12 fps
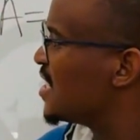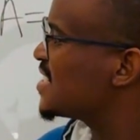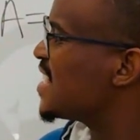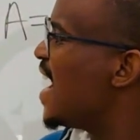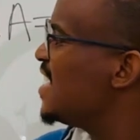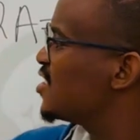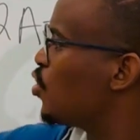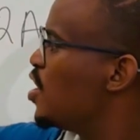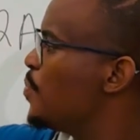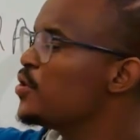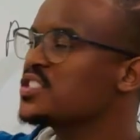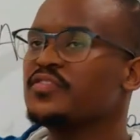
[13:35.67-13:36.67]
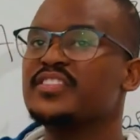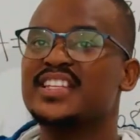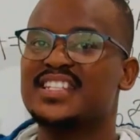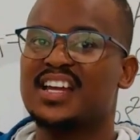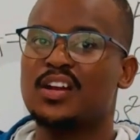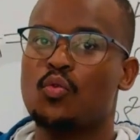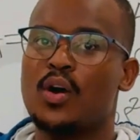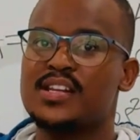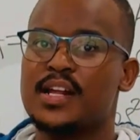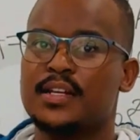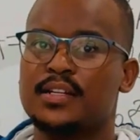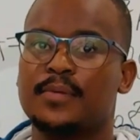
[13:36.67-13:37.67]
sine is only positive in the second
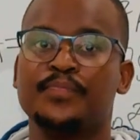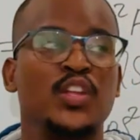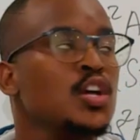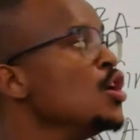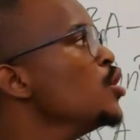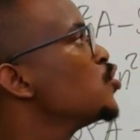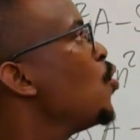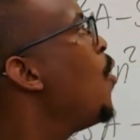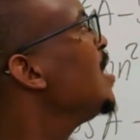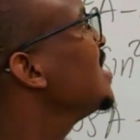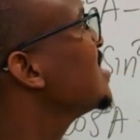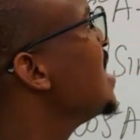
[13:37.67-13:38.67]
quadrant. So what does